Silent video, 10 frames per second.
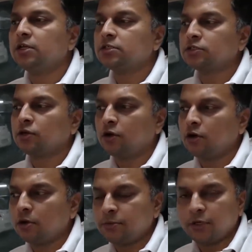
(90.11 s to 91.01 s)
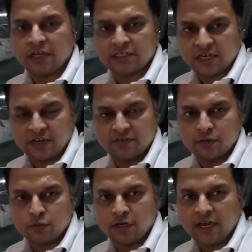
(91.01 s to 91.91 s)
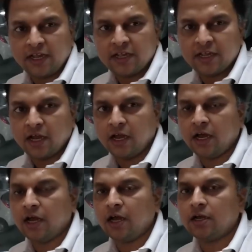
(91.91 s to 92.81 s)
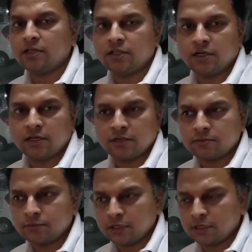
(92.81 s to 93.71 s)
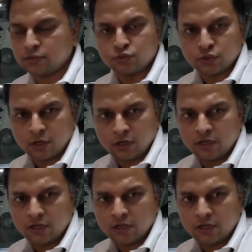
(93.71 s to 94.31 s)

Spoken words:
So I started with Hyundai, the Tucson.